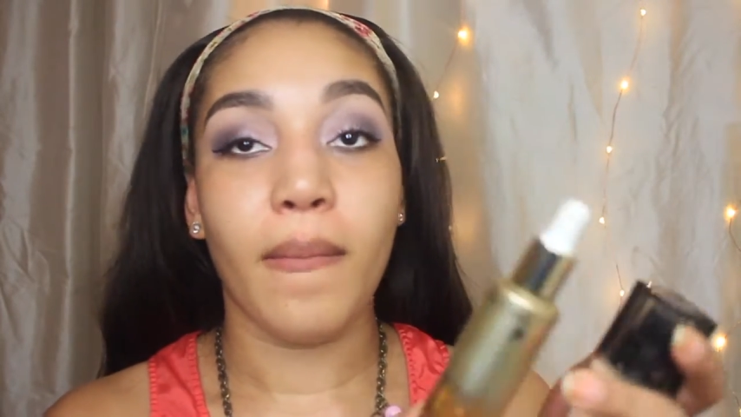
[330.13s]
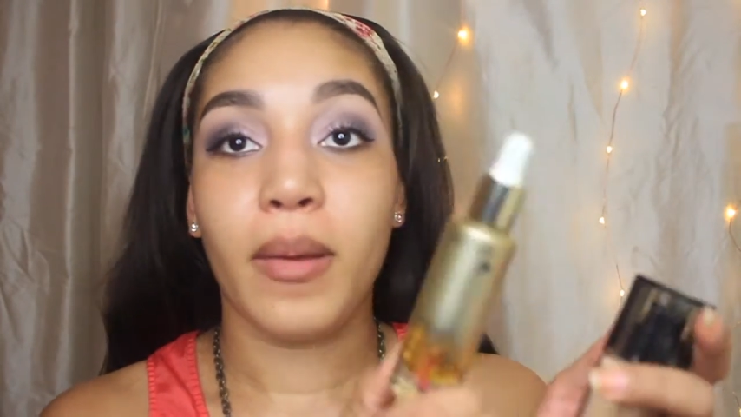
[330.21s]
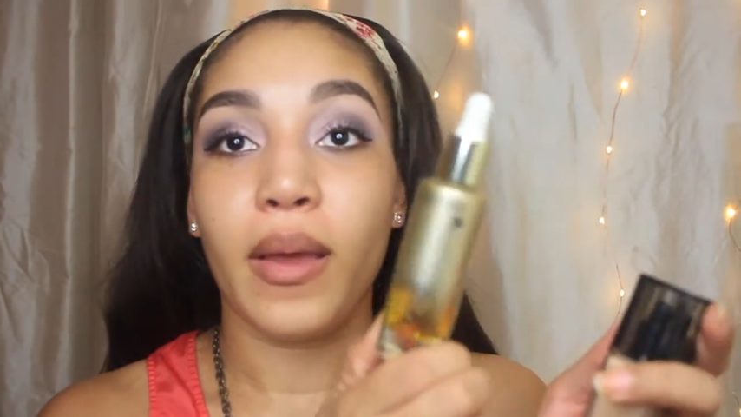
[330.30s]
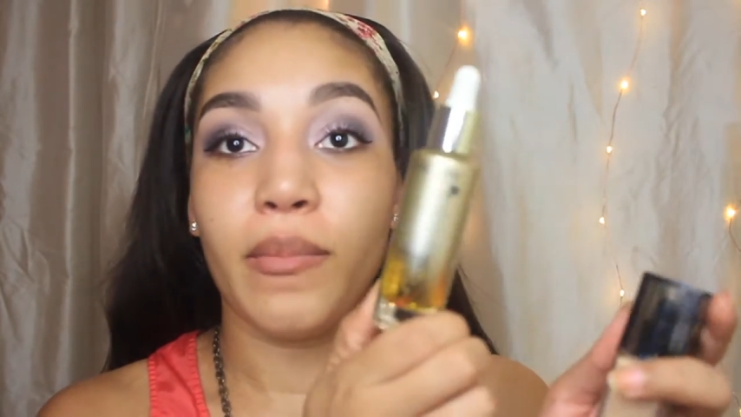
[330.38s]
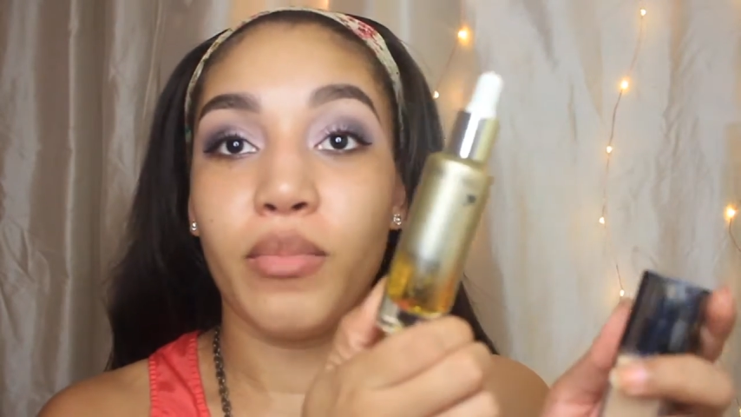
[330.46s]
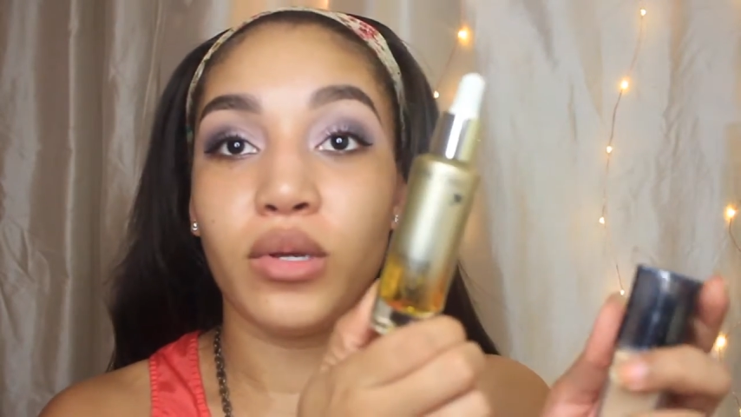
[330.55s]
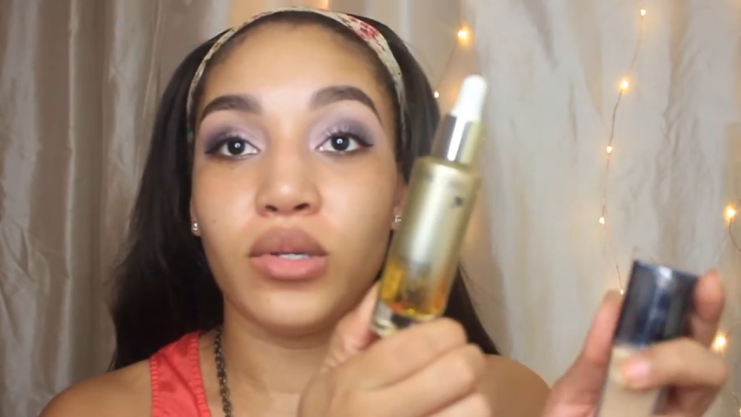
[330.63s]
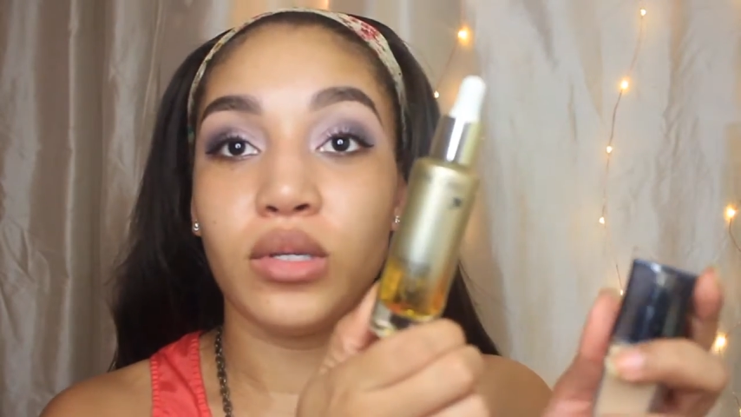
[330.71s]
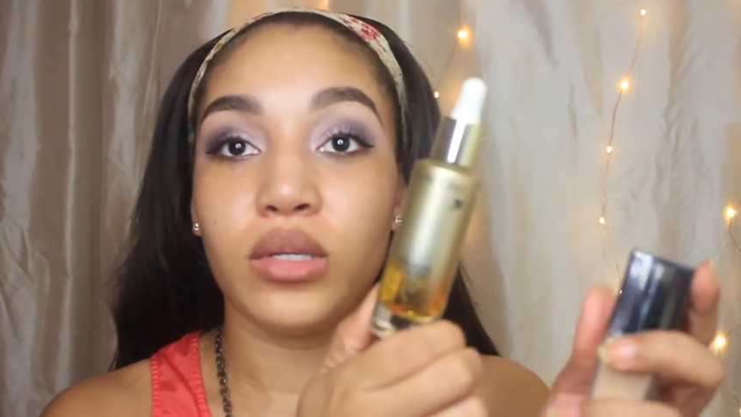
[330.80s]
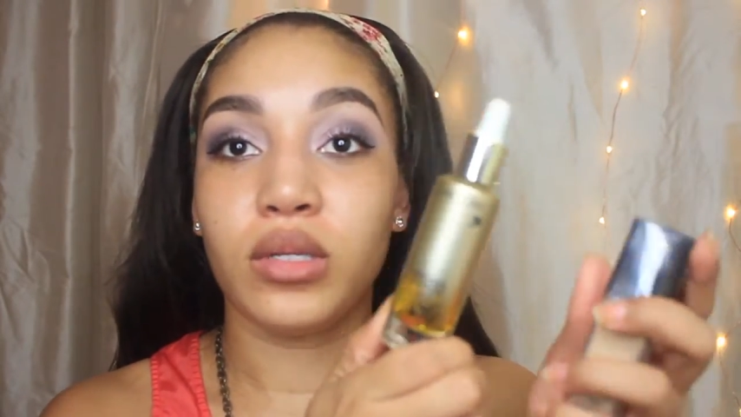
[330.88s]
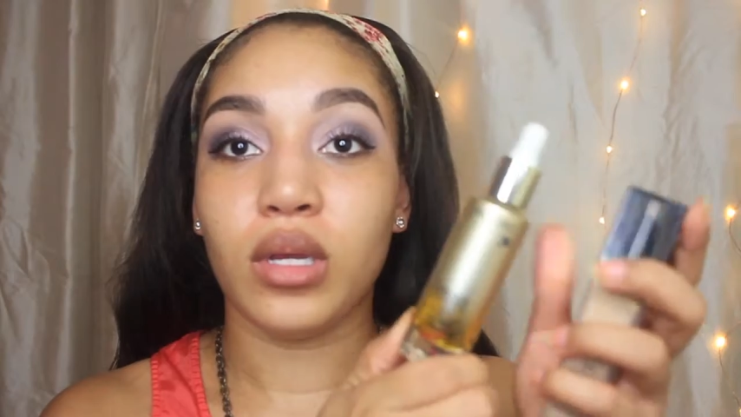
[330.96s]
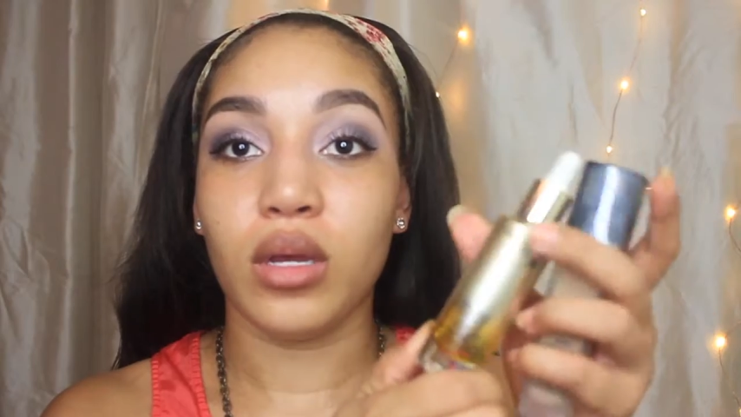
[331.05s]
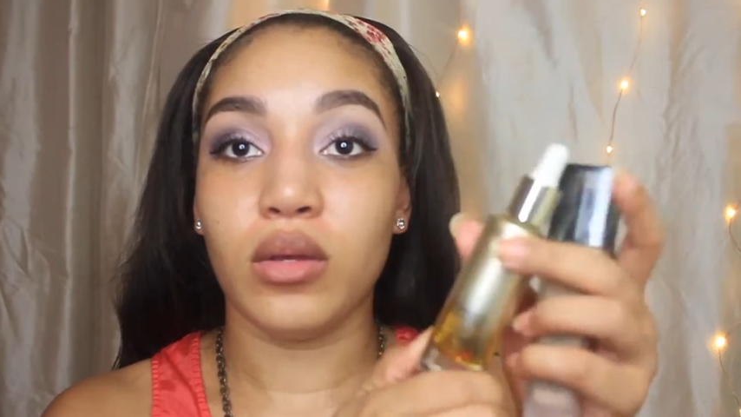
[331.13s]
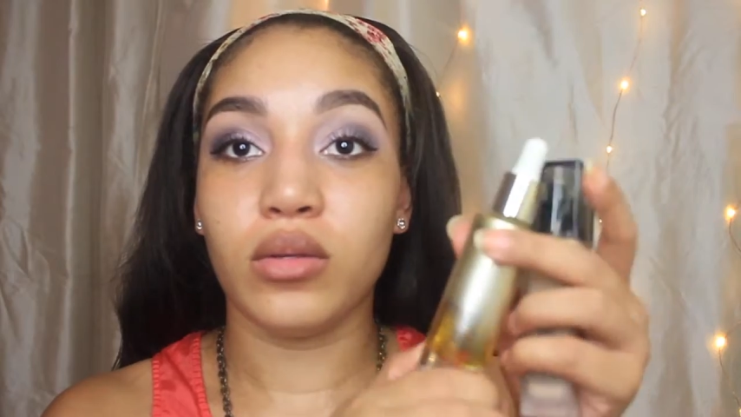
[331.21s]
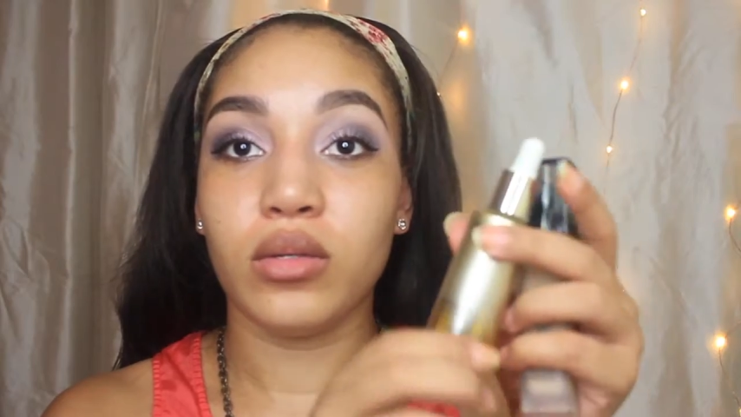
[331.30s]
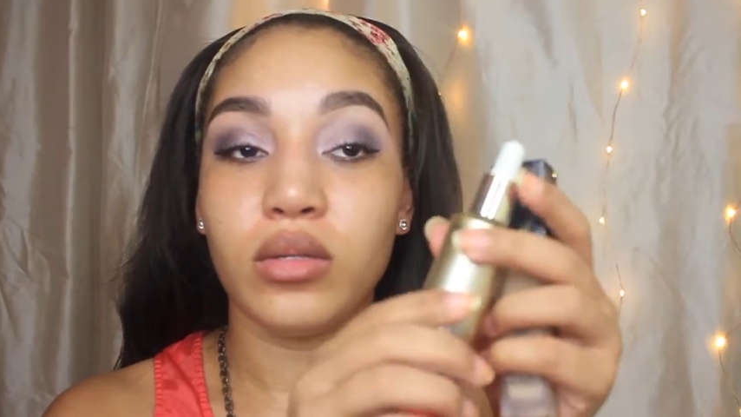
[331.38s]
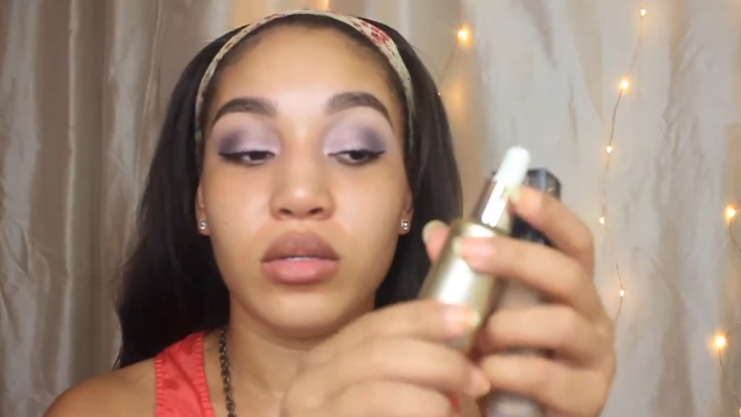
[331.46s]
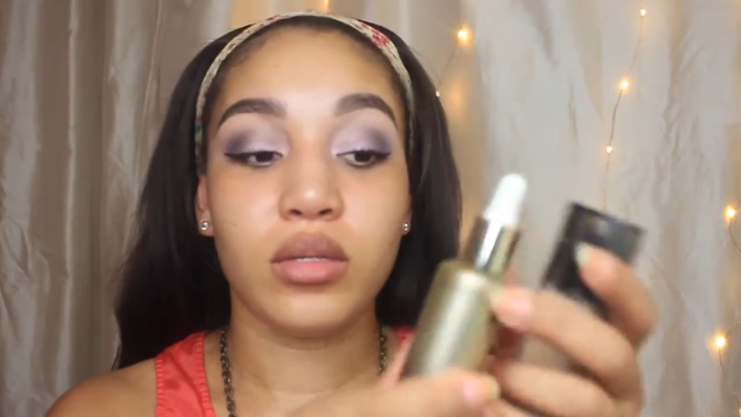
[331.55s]
Foundation
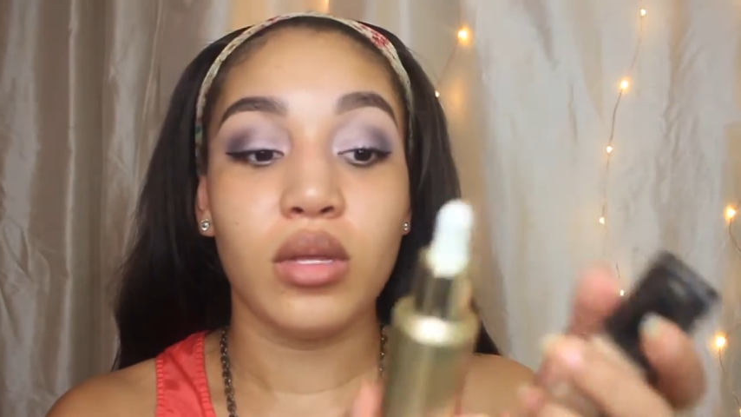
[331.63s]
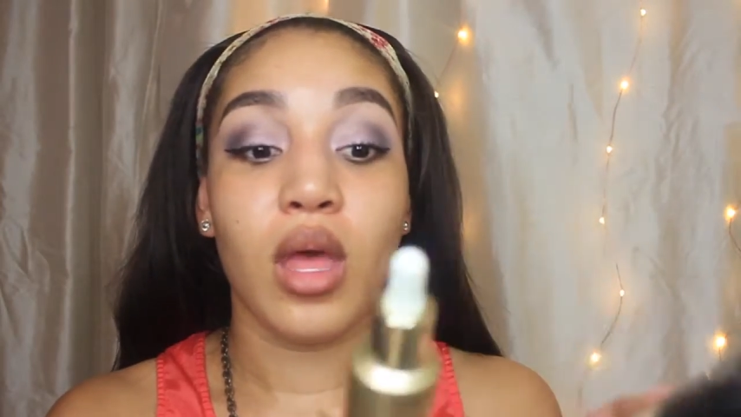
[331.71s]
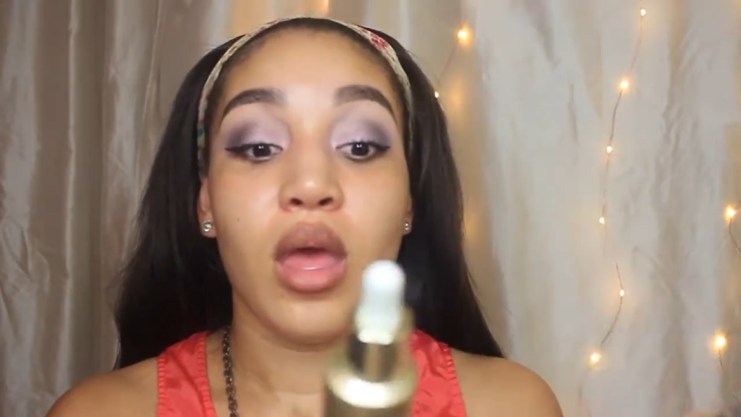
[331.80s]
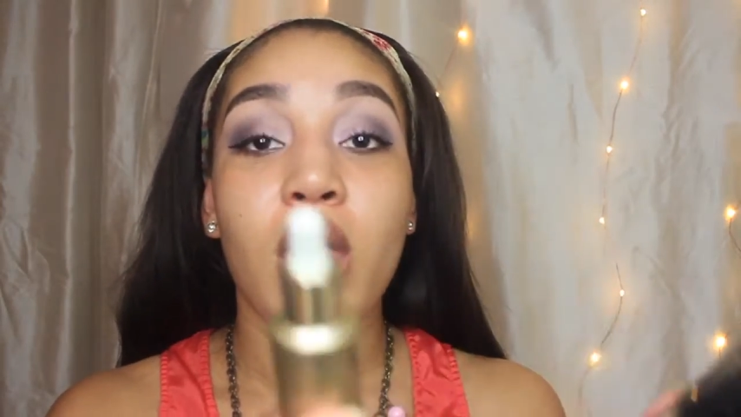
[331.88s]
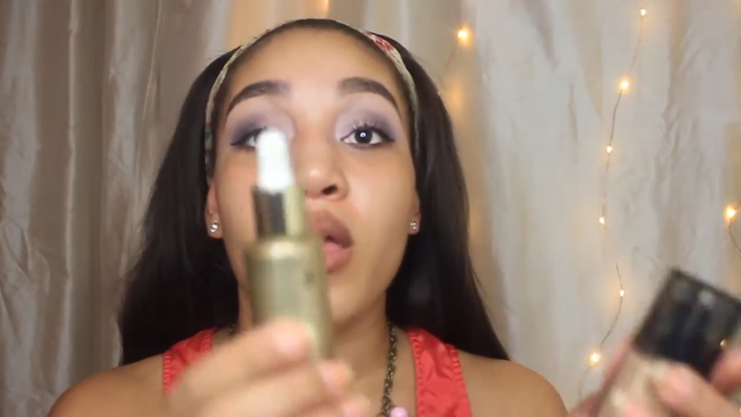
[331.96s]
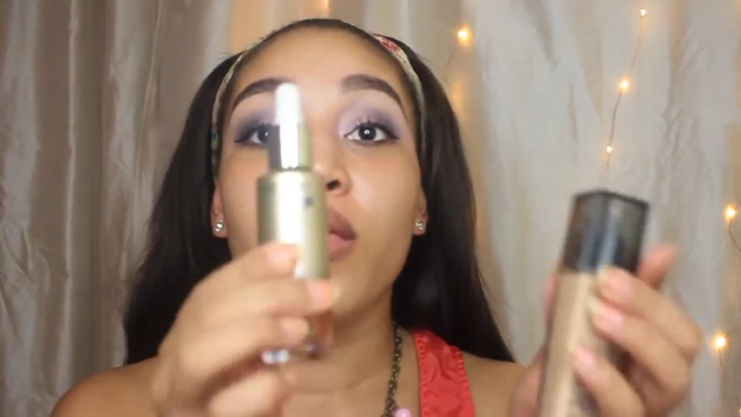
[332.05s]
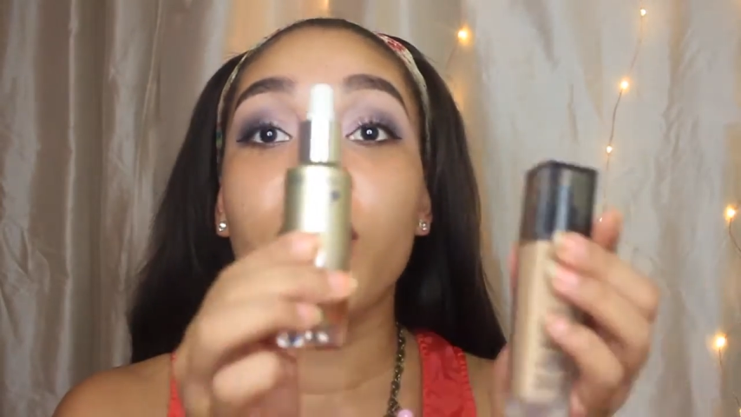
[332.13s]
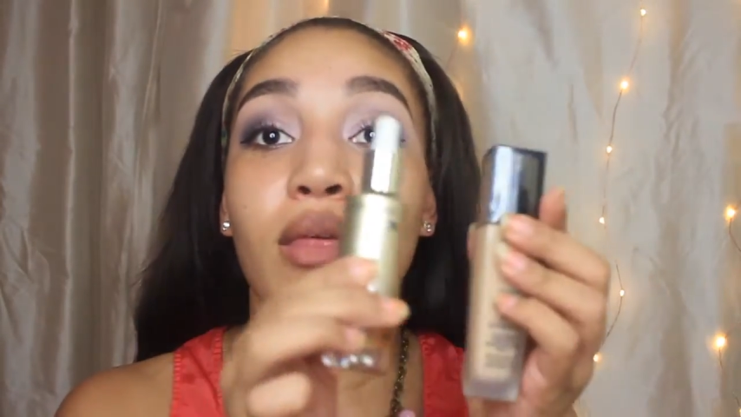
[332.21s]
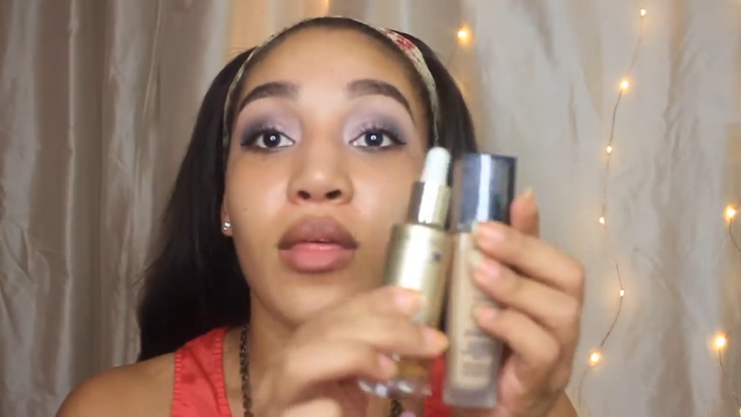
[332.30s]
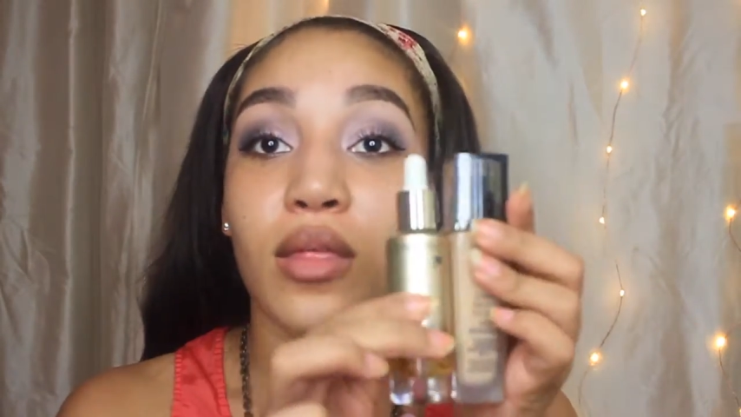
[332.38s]
with my oil.